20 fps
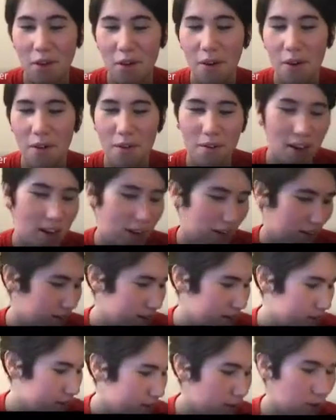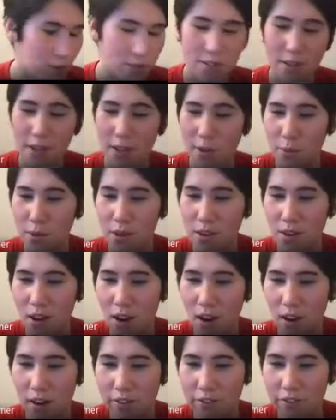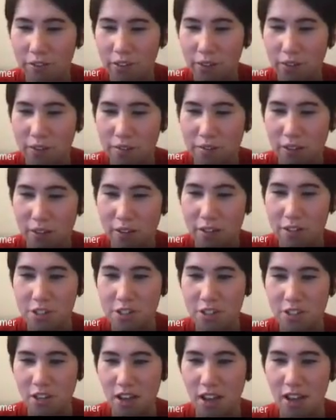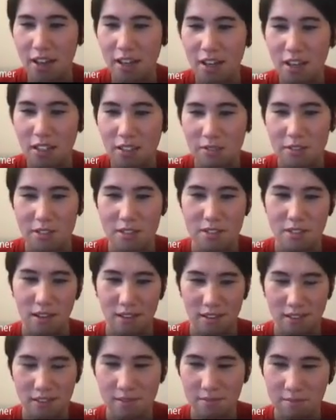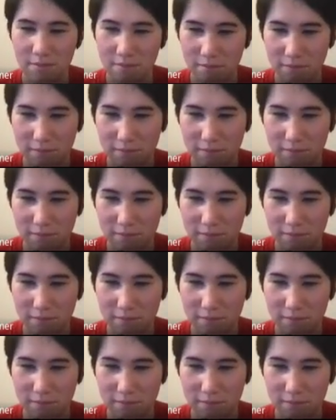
All right. Looks like we are very, very shy all of a sudden